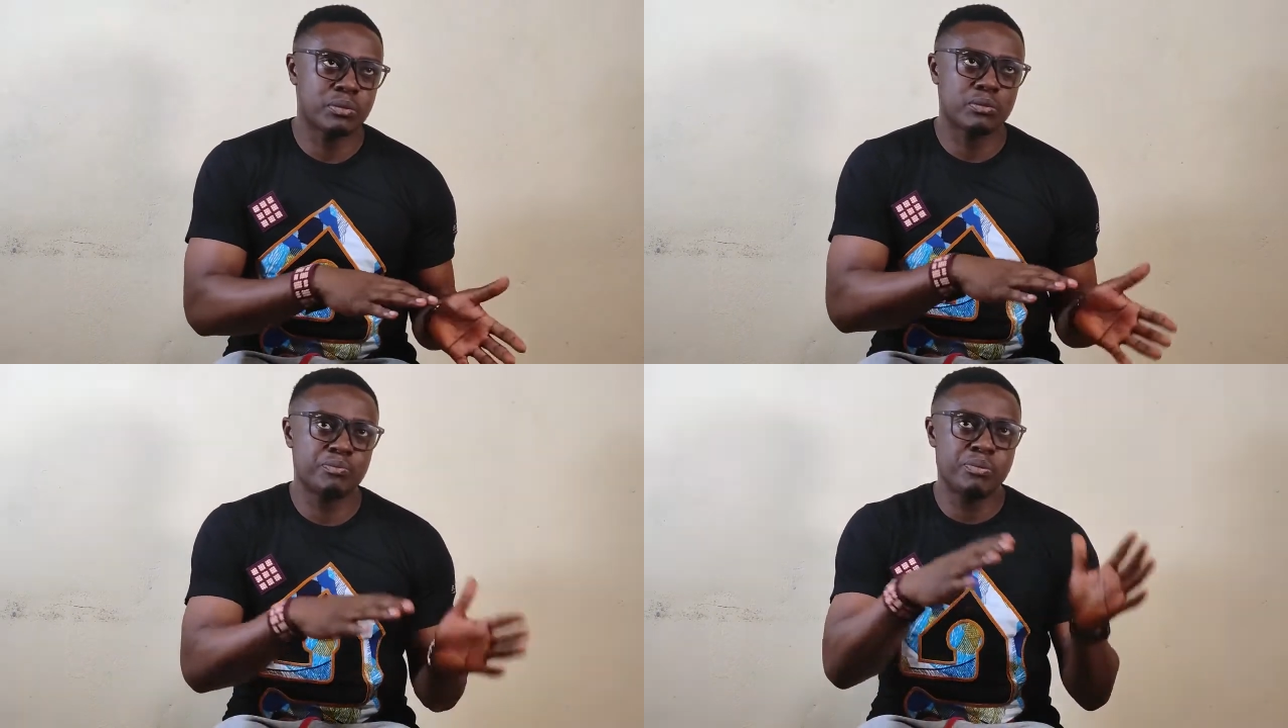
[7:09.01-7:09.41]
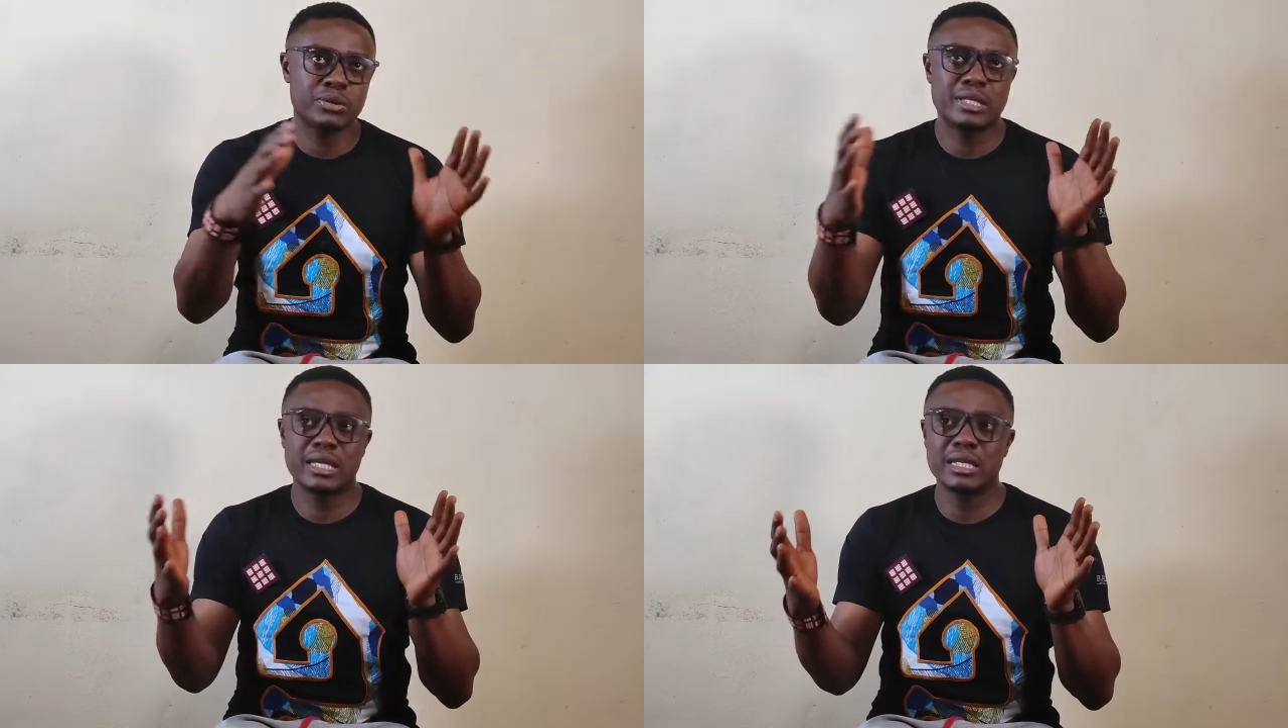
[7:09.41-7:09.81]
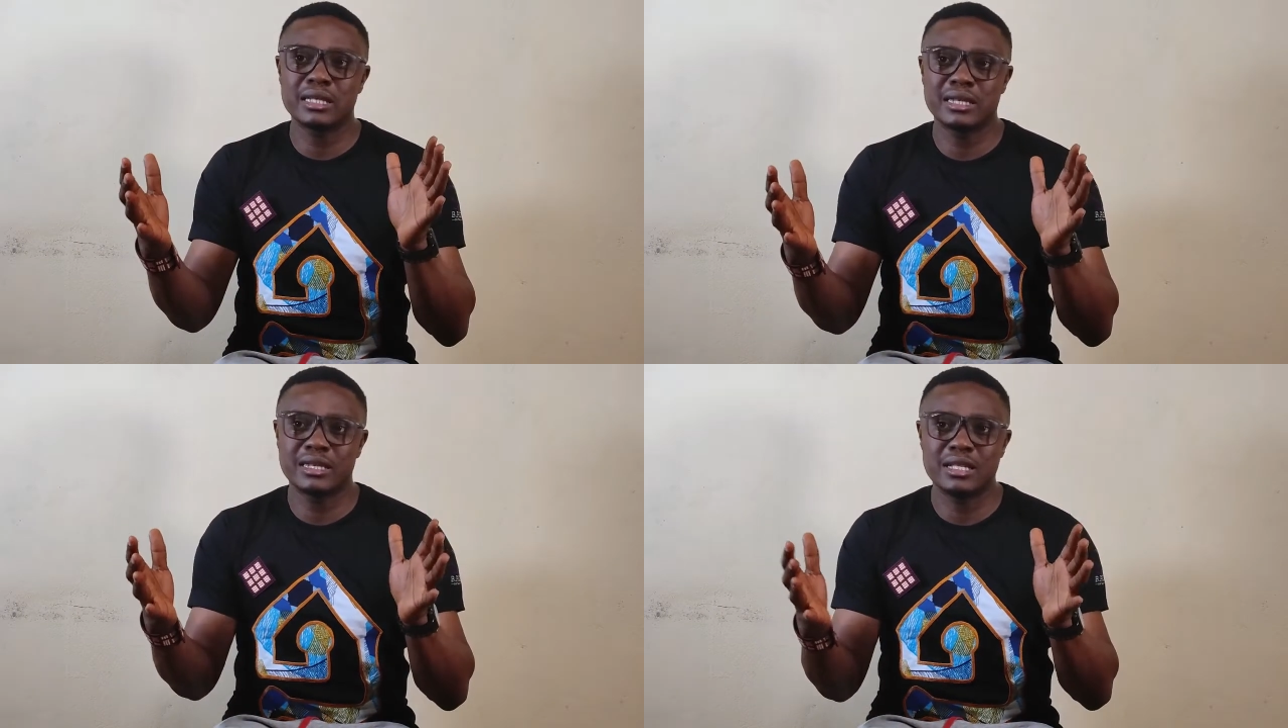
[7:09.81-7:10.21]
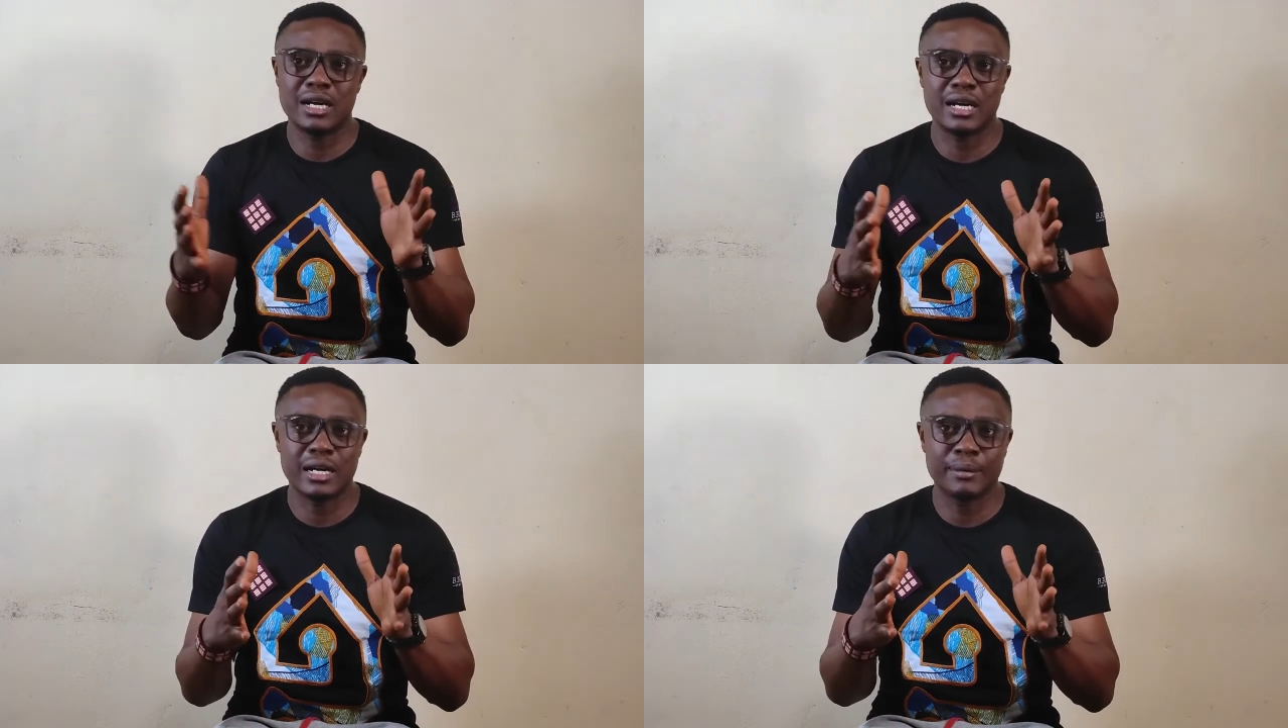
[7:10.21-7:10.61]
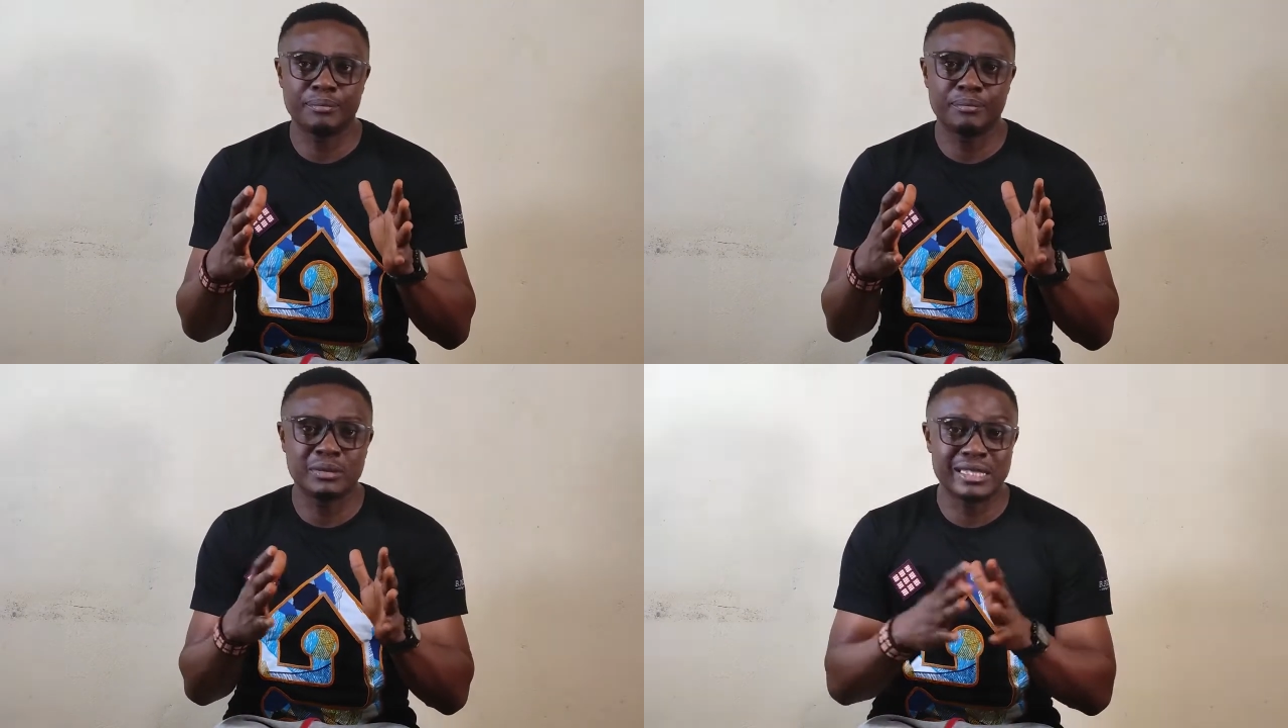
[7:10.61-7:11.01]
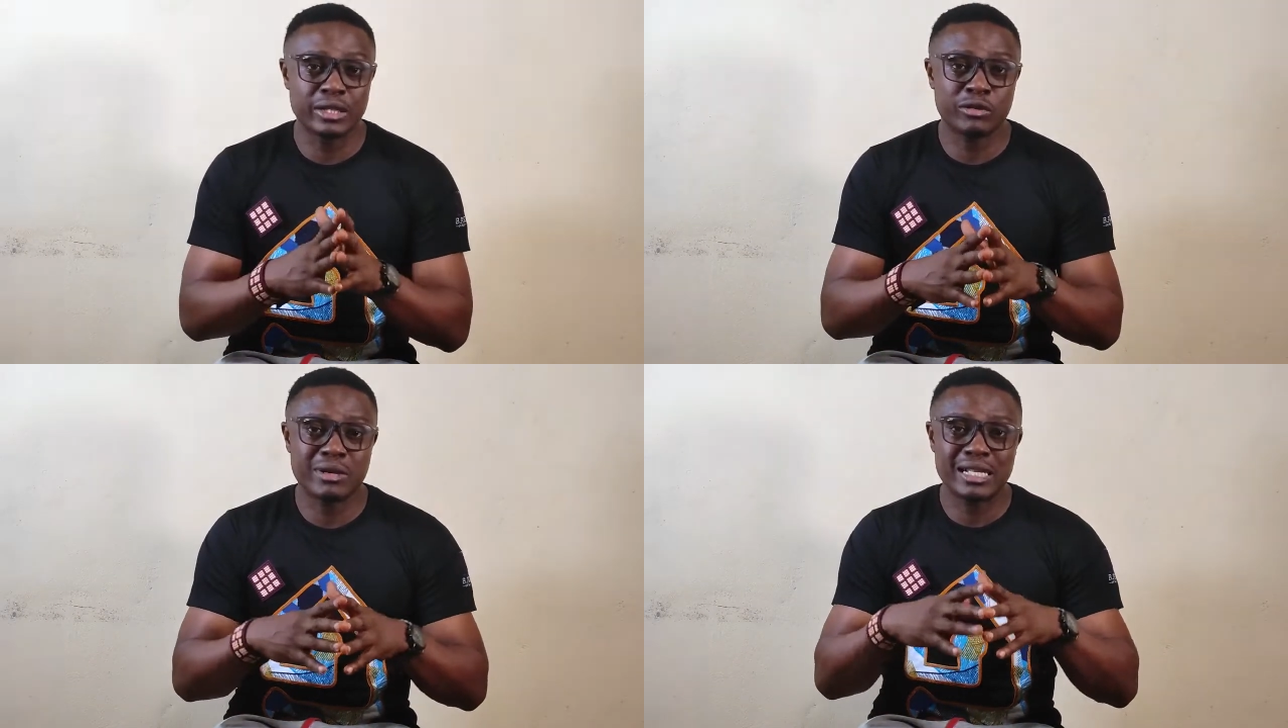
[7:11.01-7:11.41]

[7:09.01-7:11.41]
putting generally